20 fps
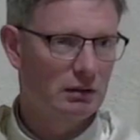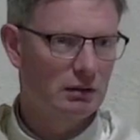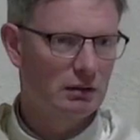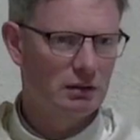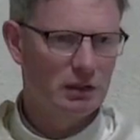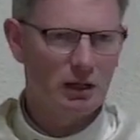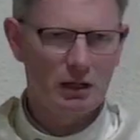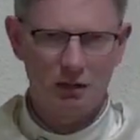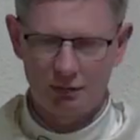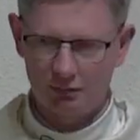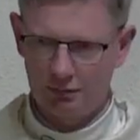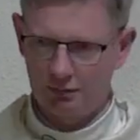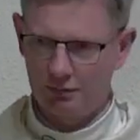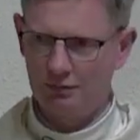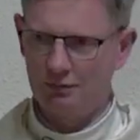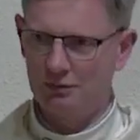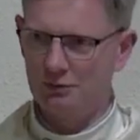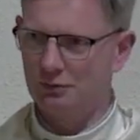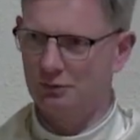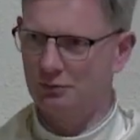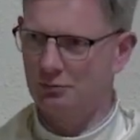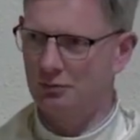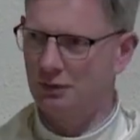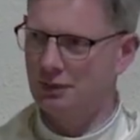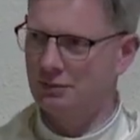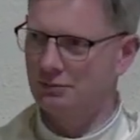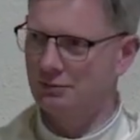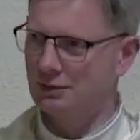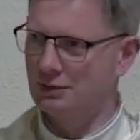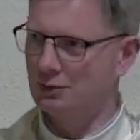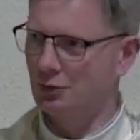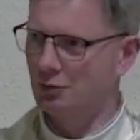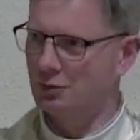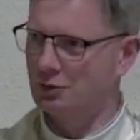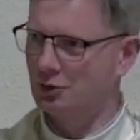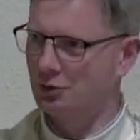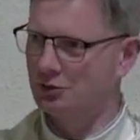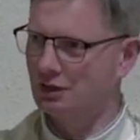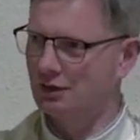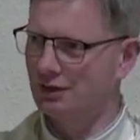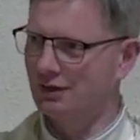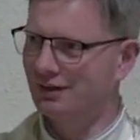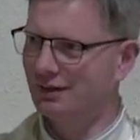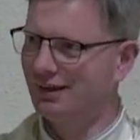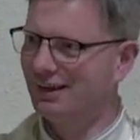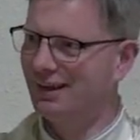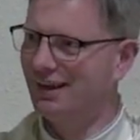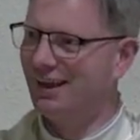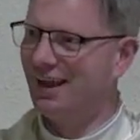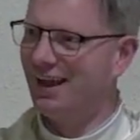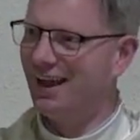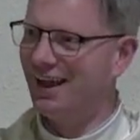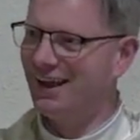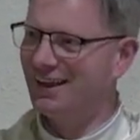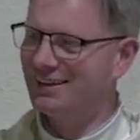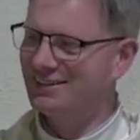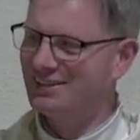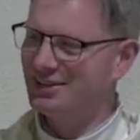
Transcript: Uh, please don't misunderstand that. 10 uh,